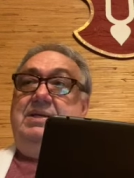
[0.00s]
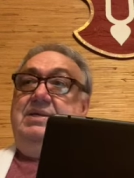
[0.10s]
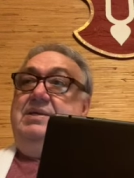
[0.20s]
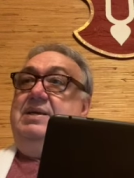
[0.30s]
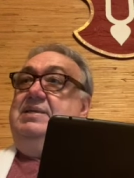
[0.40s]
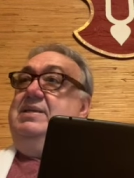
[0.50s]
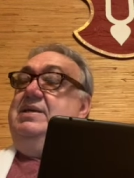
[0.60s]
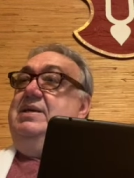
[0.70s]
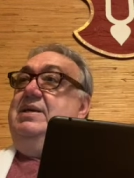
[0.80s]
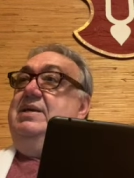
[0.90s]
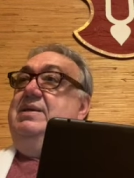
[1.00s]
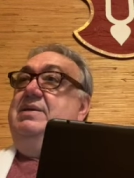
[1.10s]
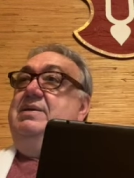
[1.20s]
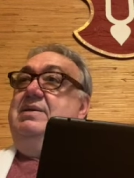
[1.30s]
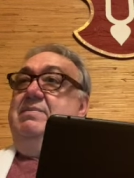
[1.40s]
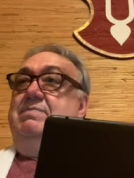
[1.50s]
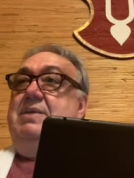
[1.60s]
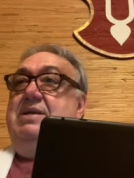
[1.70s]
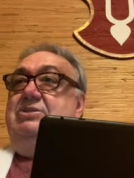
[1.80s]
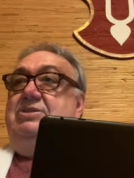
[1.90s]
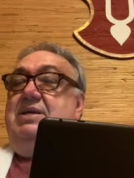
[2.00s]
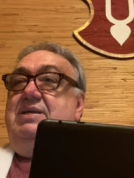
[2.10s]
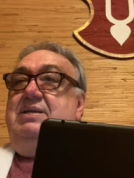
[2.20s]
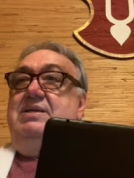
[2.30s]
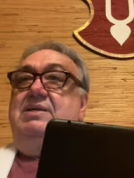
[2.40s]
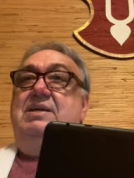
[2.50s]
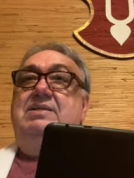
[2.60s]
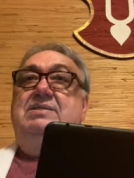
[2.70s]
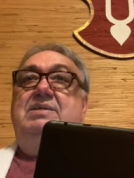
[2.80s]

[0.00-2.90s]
like the uh, match that lights the